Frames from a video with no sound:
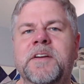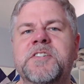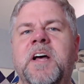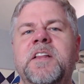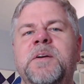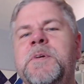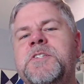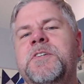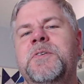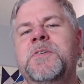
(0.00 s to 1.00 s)
There's other
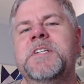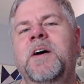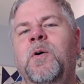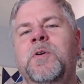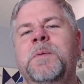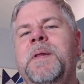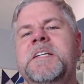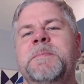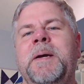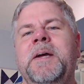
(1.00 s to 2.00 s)
musicals that hold a
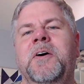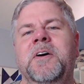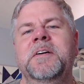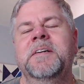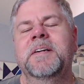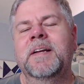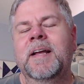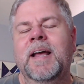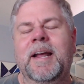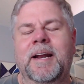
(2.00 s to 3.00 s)
place in my heart,
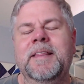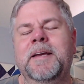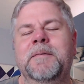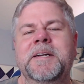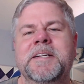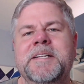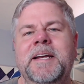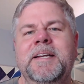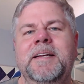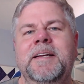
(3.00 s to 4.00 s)
and I think I'm going to
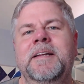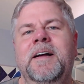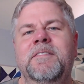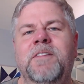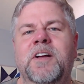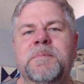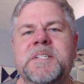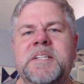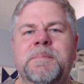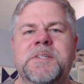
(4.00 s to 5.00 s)
take a
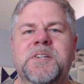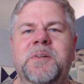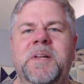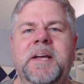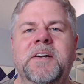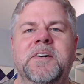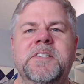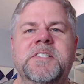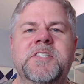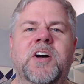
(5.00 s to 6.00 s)
Vlogmas episode
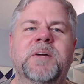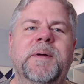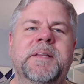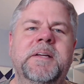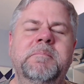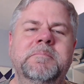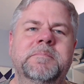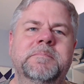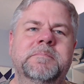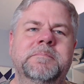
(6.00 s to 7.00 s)
later to talk about them.
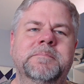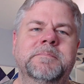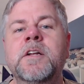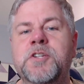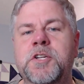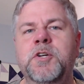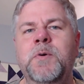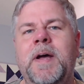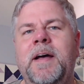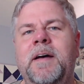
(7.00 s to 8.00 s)
Do
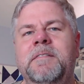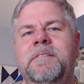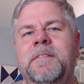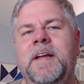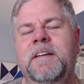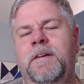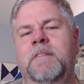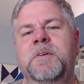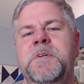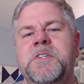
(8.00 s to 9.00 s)
you have a
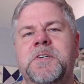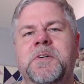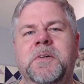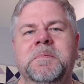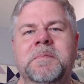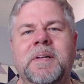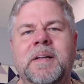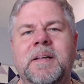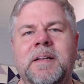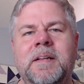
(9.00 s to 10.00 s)
favorite musical?
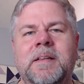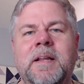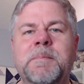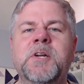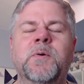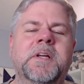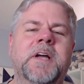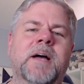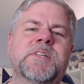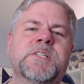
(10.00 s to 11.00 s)
Let me know in
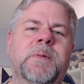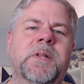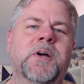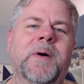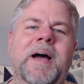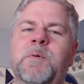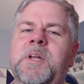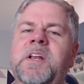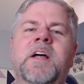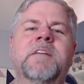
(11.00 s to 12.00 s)
the comments below. I
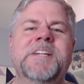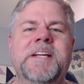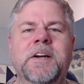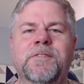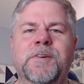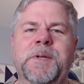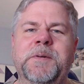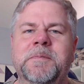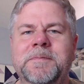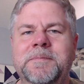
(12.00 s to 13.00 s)
would love to hear from you.